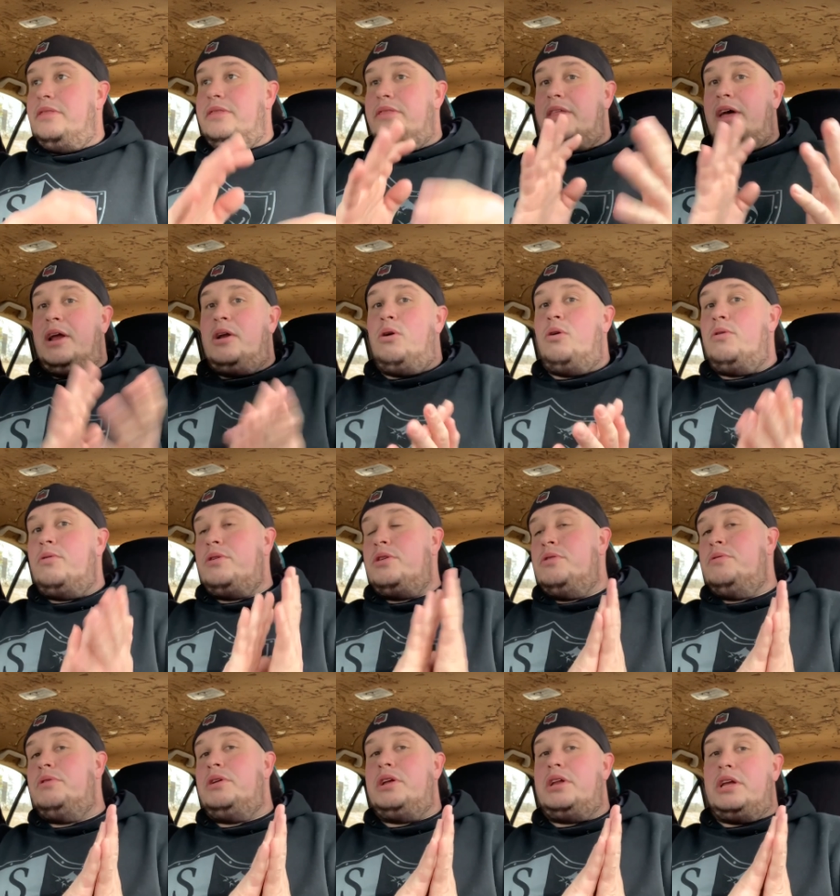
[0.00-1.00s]
That whole
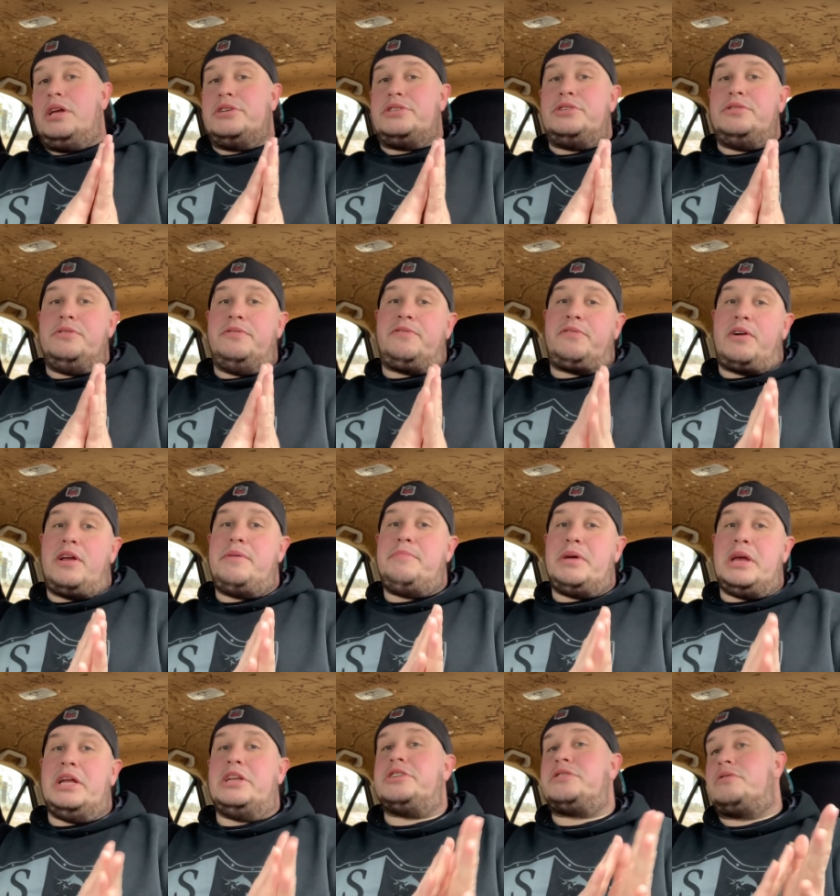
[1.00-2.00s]
unit is due for a
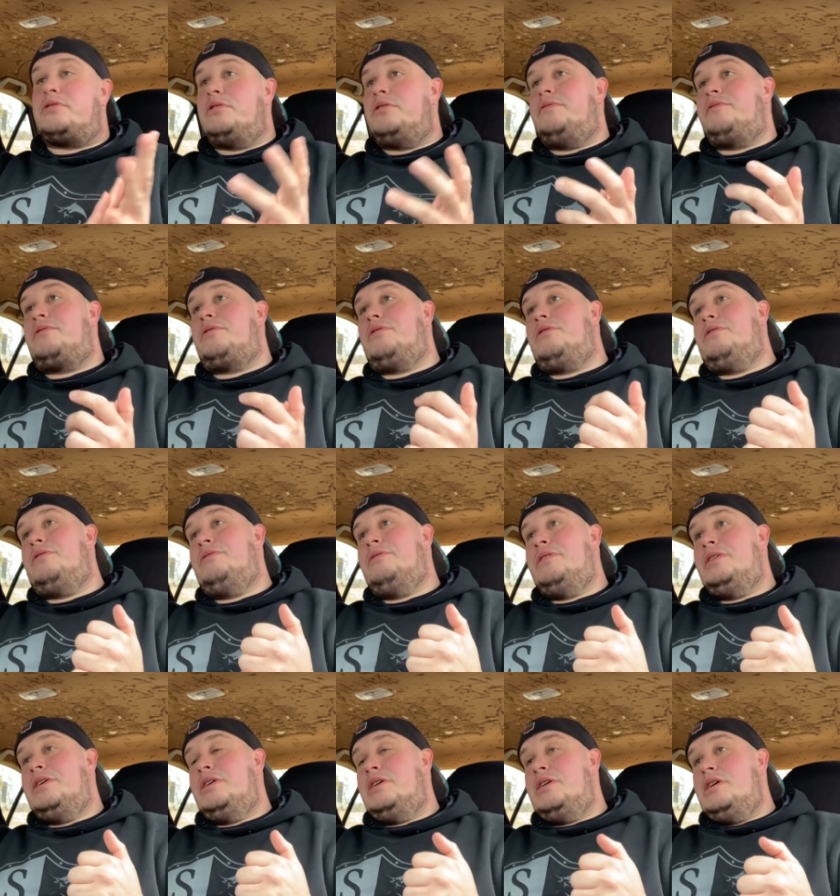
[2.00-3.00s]
major overhaul.
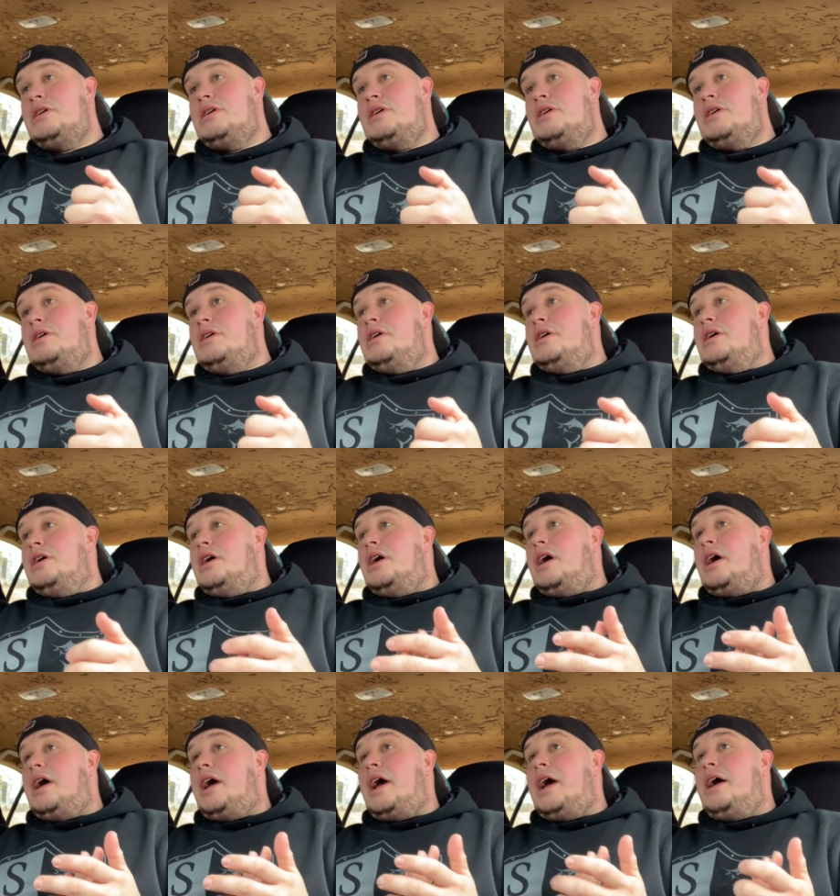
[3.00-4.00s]

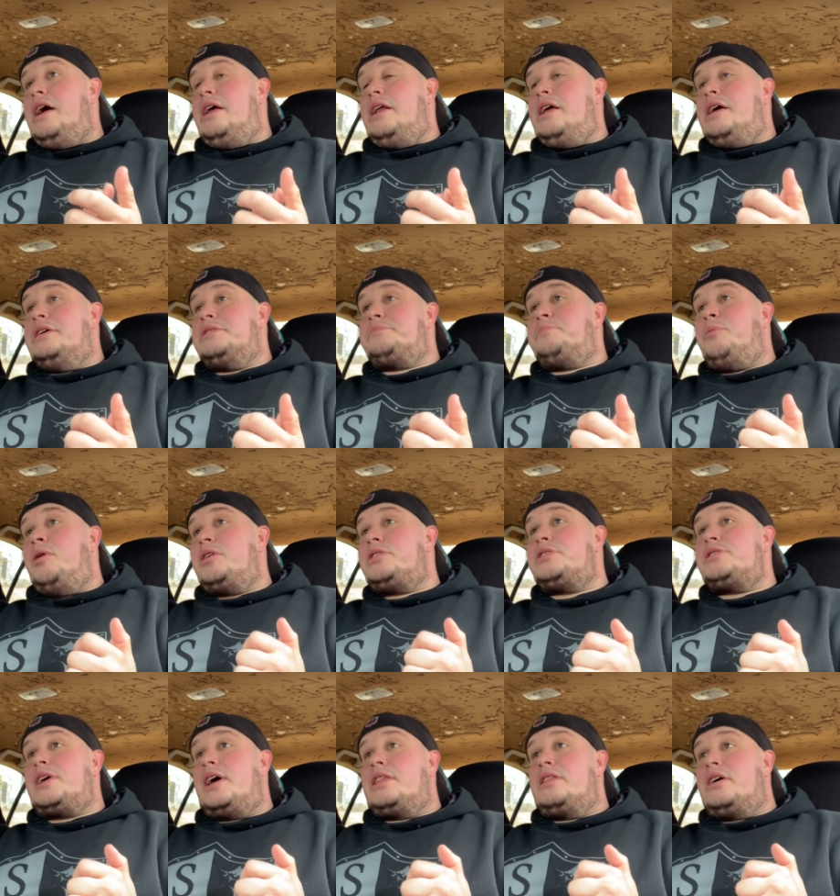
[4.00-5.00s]
And as much
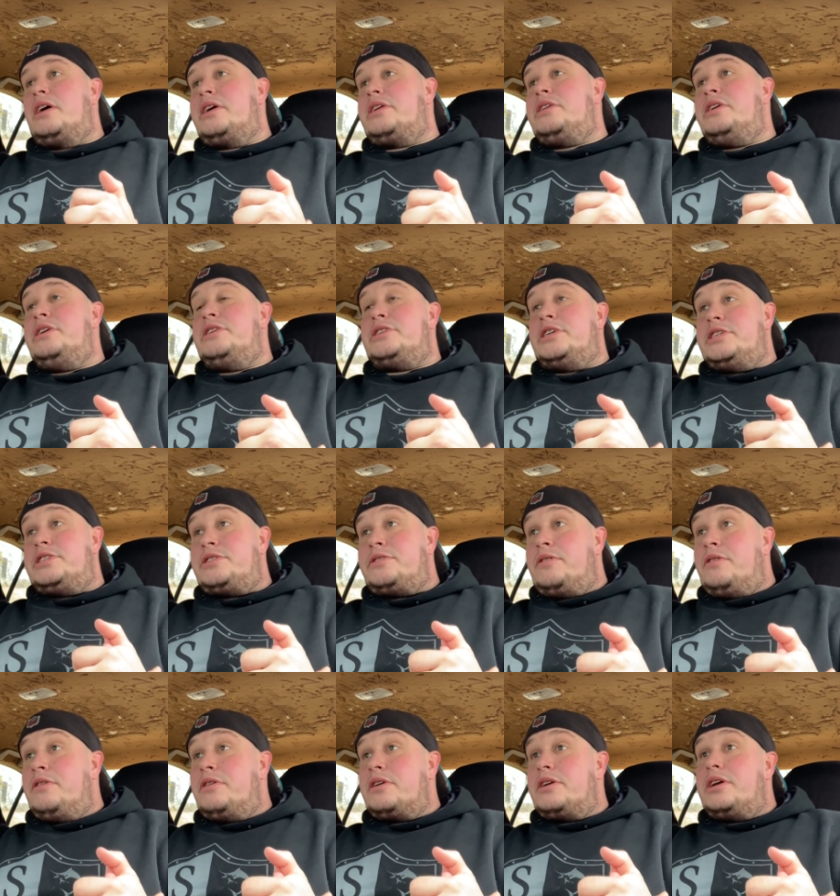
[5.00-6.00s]
as I like DJ
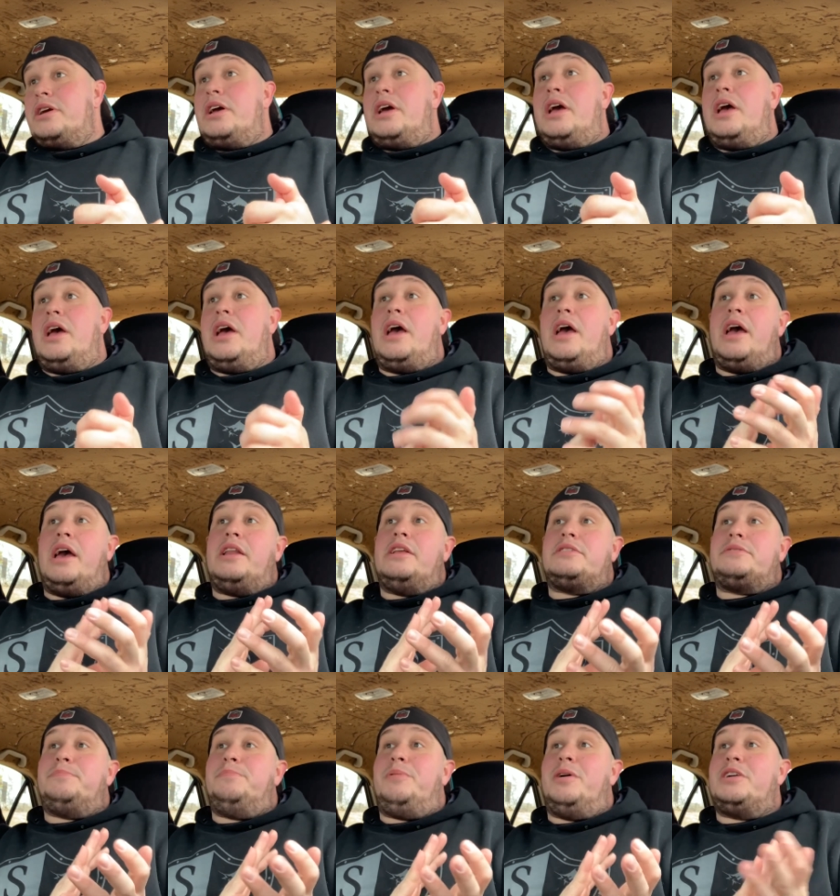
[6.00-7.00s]
Chark and
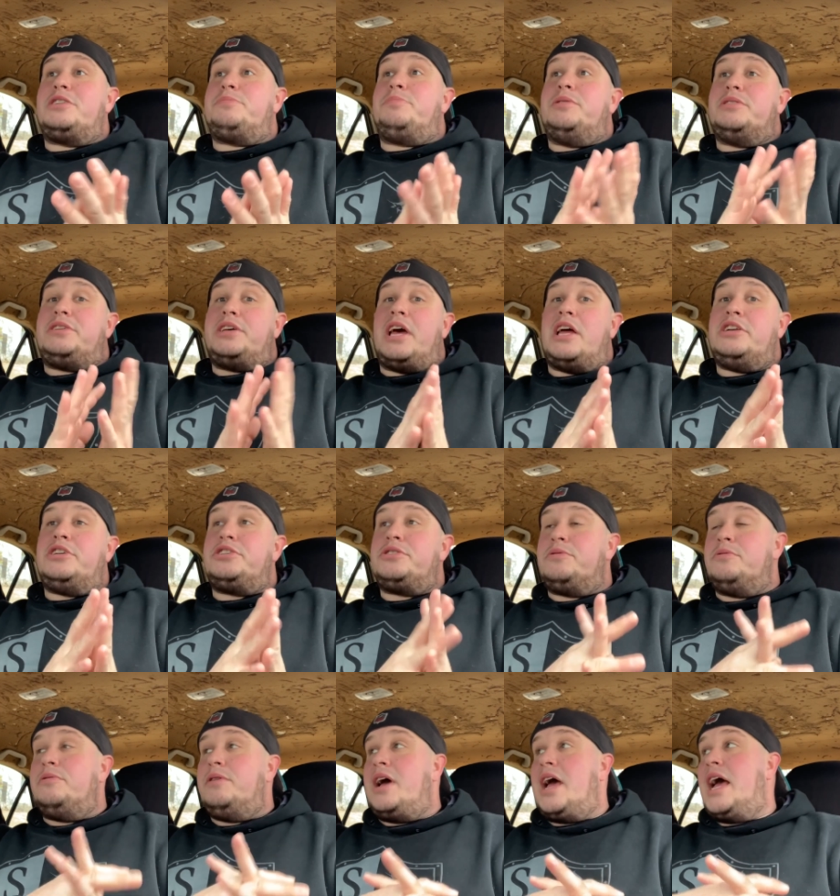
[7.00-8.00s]
as much
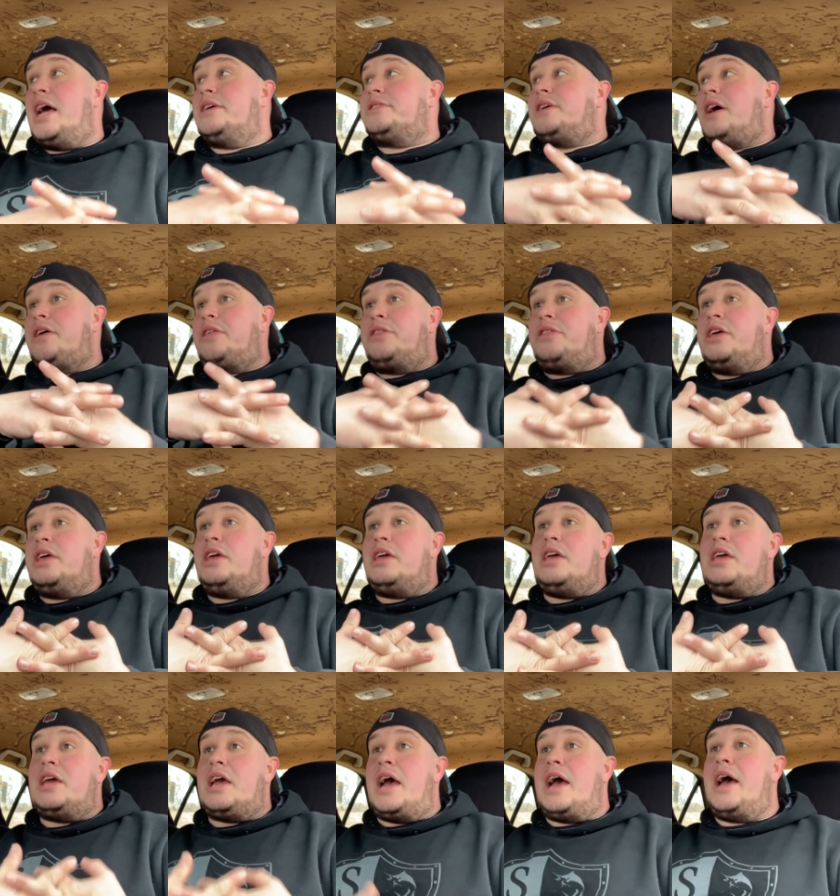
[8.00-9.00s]
potential as I think
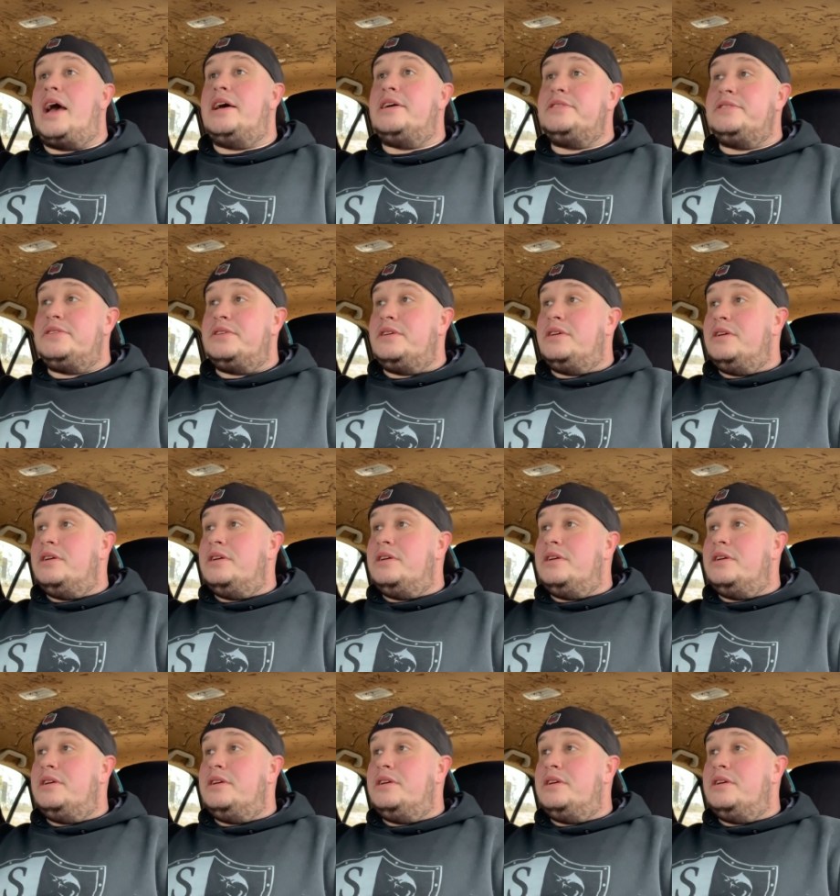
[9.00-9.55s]
he has,